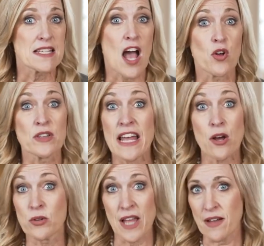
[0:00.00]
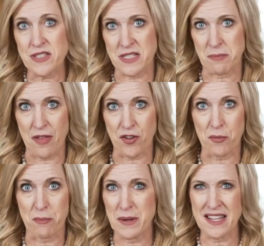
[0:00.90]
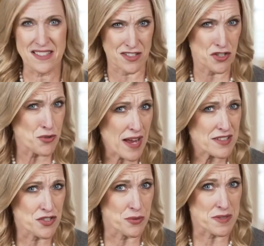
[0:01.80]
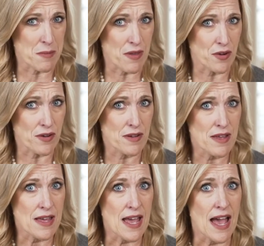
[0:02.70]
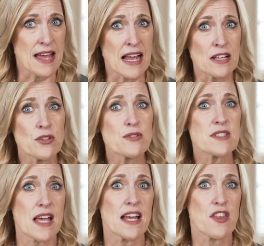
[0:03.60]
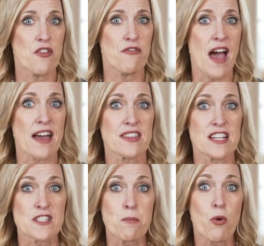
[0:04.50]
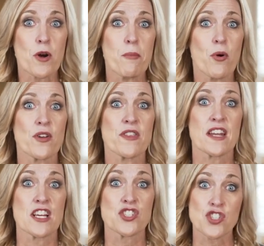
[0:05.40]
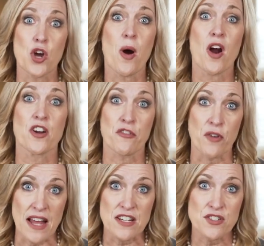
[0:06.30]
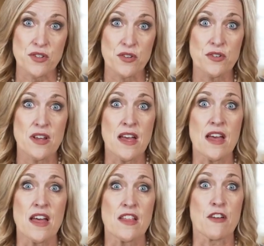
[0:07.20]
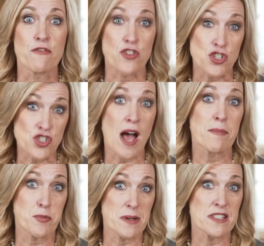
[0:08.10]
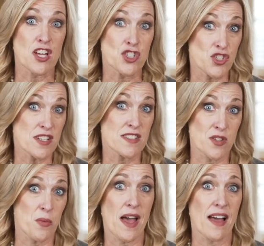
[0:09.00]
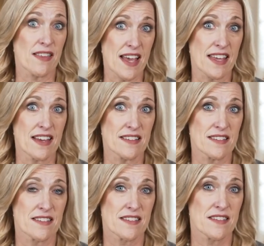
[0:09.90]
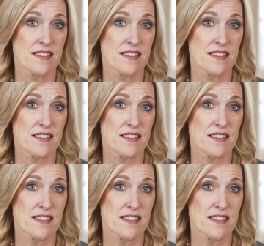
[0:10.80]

Now, Leo loves his mother, but he isn't attracted to his mother. And I lose sight of the fact that it's more important that I show a heart of gratitude than for the job to be done just the way I like it.